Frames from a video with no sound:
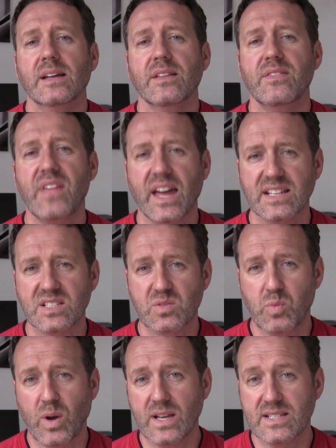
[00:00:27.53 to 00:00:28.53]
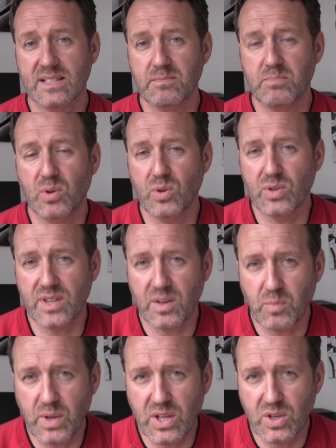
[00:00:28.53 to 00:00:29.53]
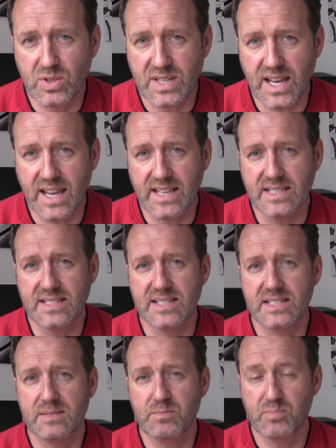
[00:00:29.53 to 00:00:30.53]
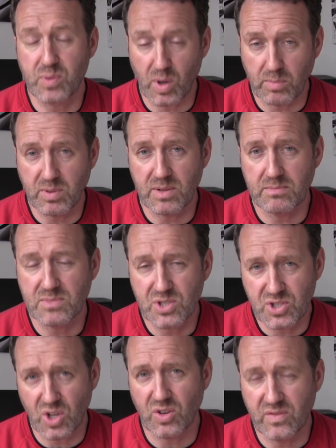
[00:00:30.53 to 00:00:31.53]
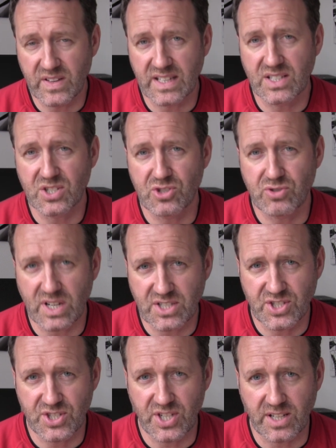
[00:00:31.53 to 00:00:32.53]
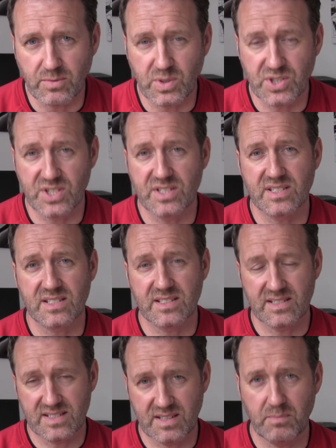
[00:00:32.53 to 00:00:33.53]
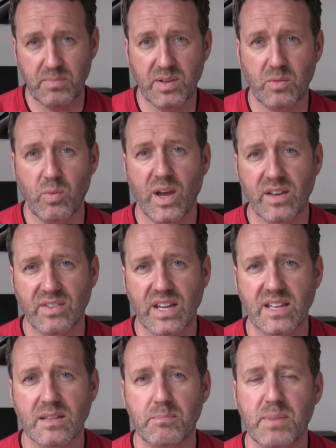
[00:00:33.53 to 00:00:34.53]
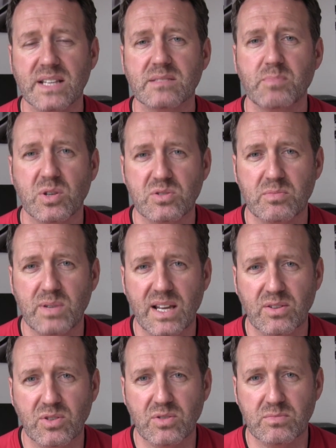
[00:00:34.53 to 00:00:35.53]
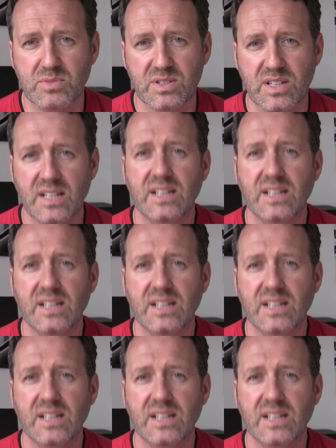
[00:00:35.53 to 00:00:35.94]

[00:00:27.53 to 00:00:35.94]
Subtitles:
That's why it's important that we use a problem-solving strategy, which is simply a way of getting the best possible outcomes